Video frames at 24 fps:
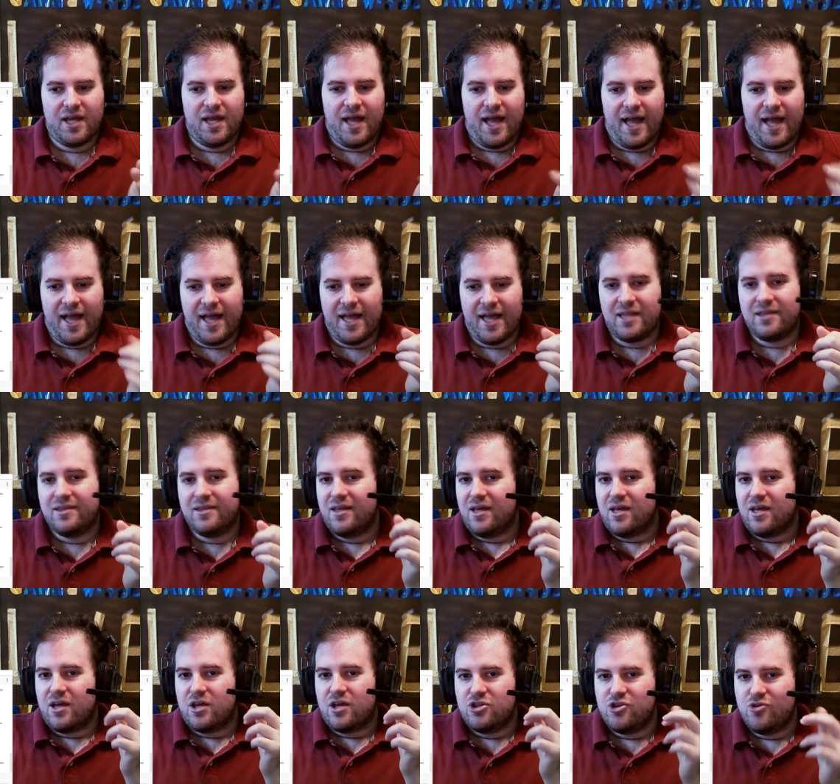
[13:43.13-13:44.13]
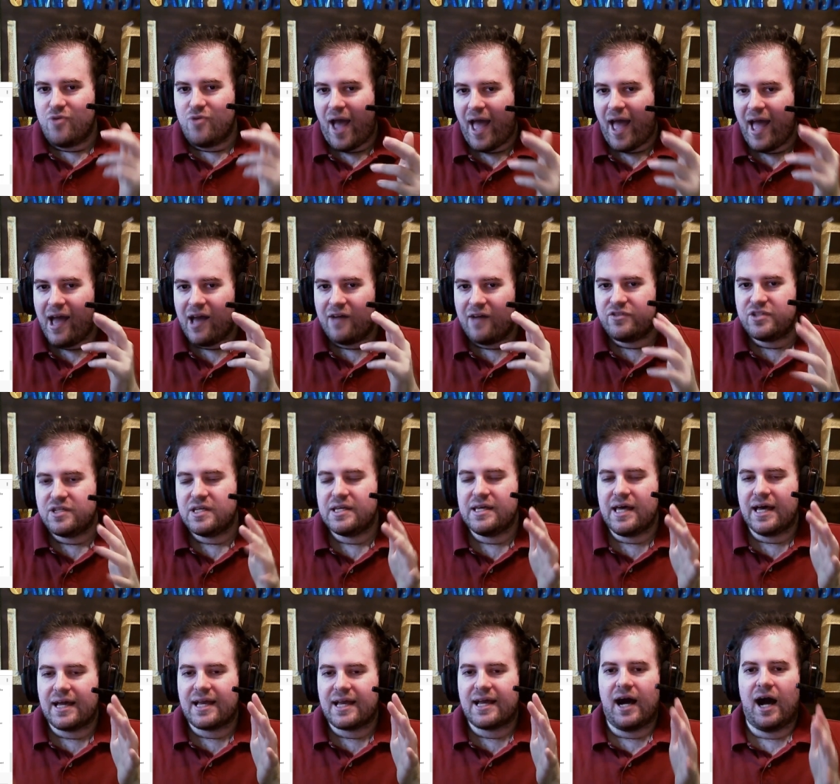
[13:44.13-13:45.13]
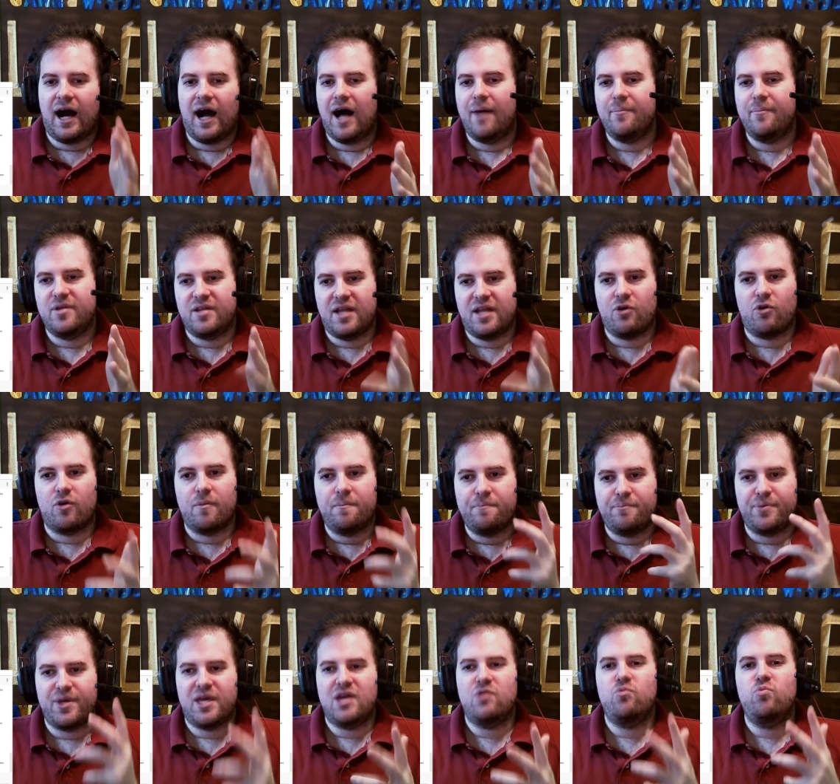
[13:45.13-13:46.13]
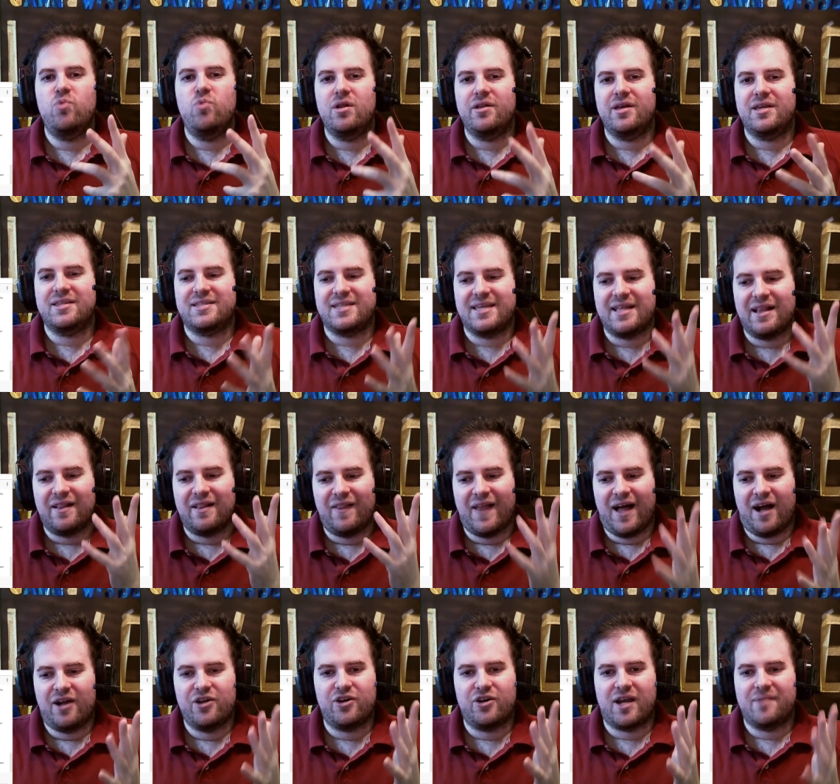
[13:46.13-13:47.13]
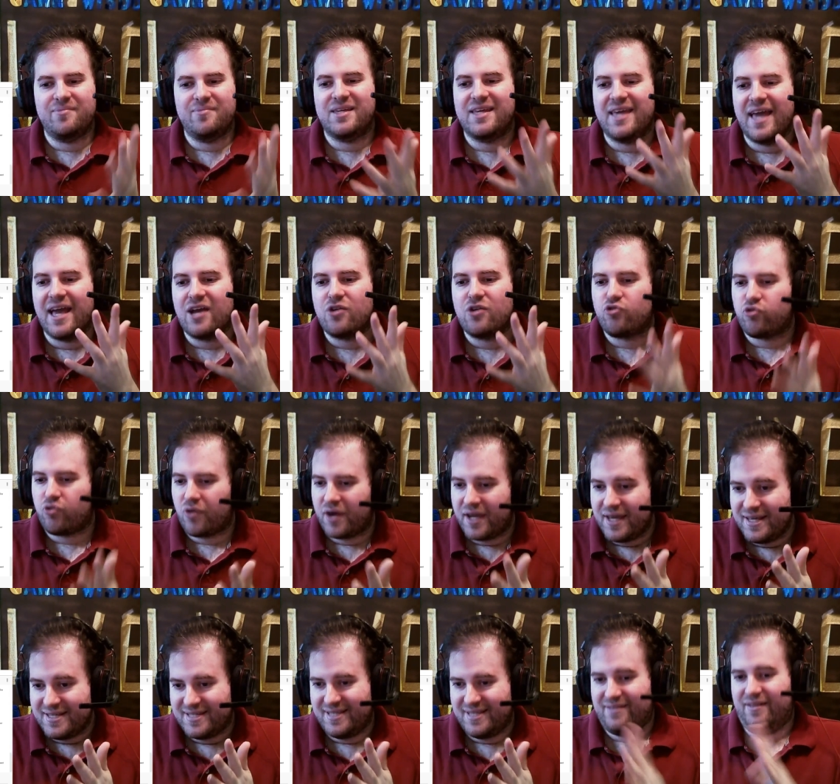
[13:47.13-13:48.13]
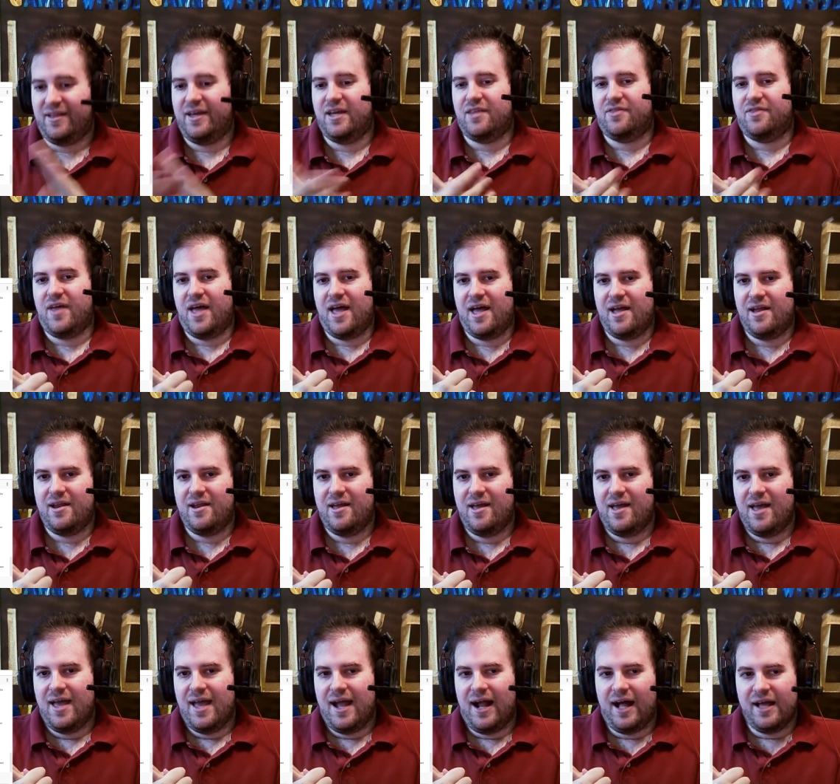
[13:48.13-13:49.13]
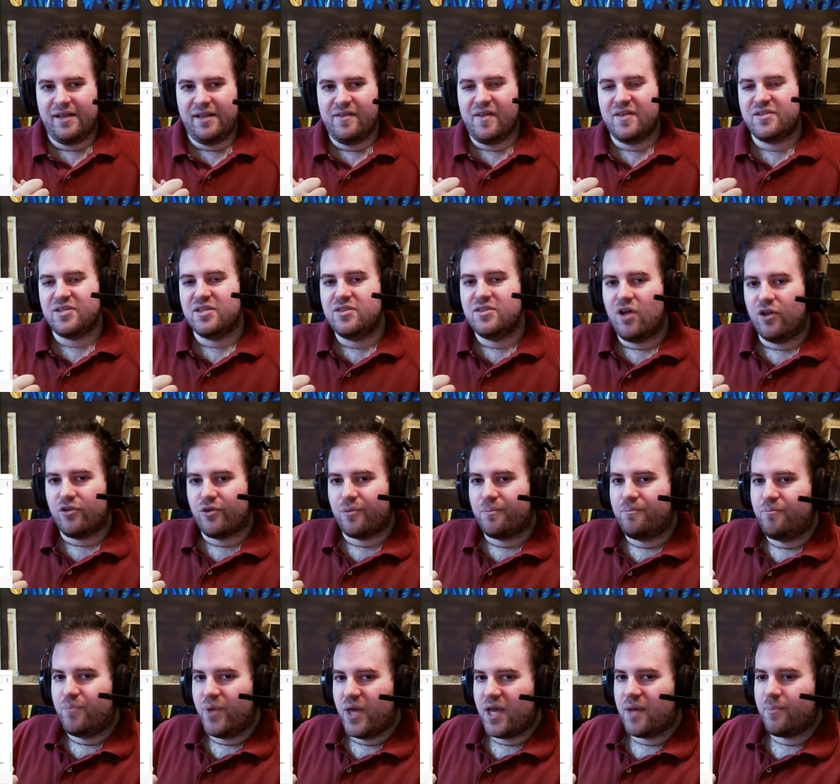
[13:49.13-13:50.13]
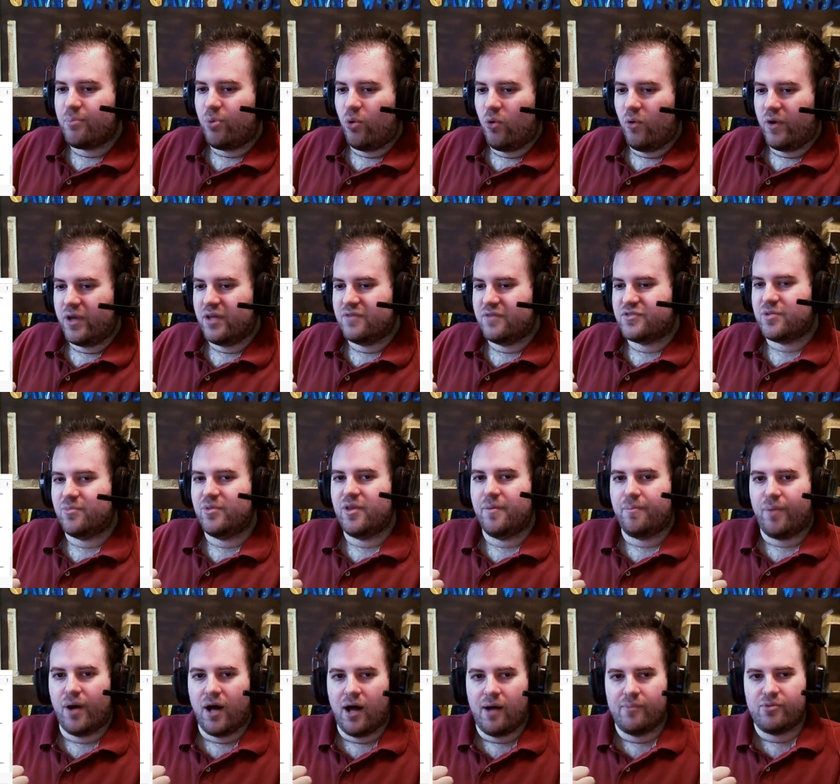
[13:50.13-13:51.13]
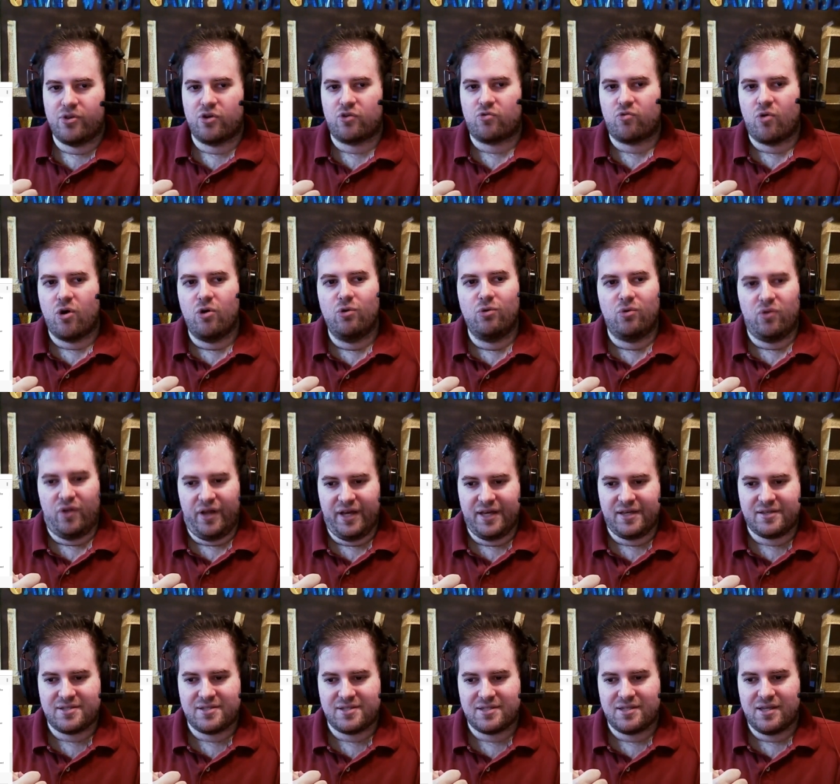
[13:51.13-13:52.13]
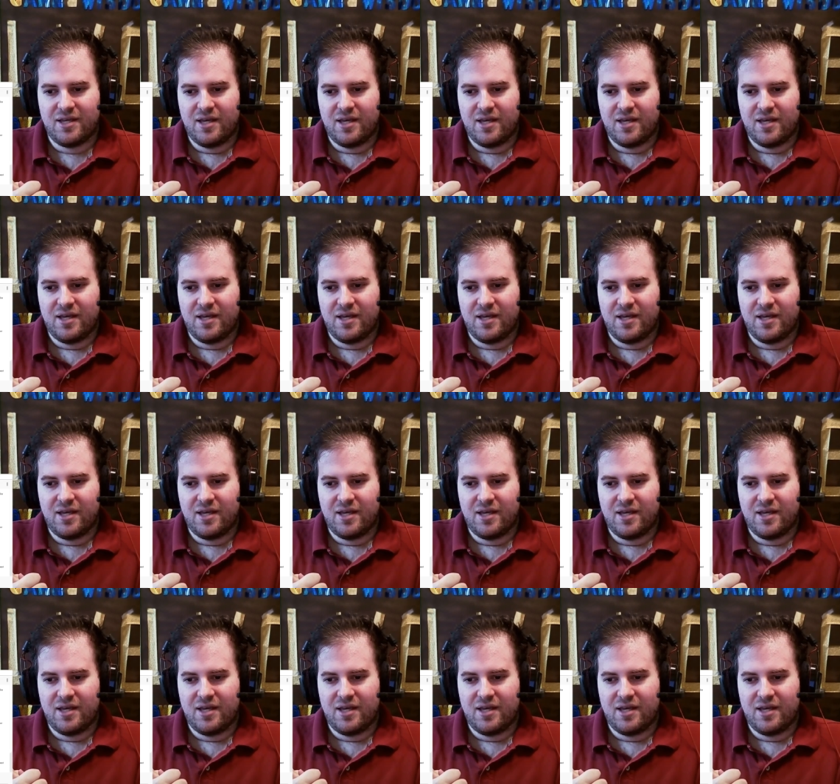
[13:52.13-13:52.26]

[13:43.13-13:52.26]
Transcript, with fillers: And you have to accommodate or be willing to allow your game to get crazy like that. And I think that's another big point of some of the popular roguelikes.